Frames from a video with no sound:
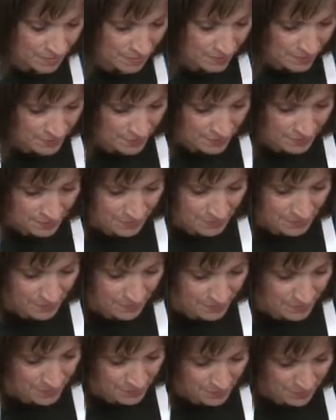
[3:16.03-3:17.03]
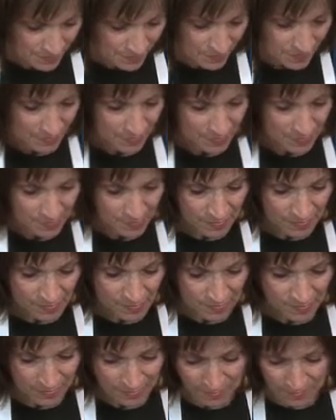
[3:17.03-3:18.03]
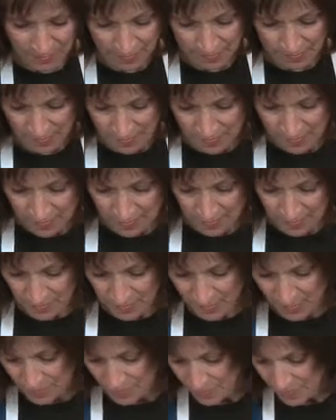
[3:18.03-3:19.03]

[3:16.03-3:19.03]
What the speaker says: (no one is talking)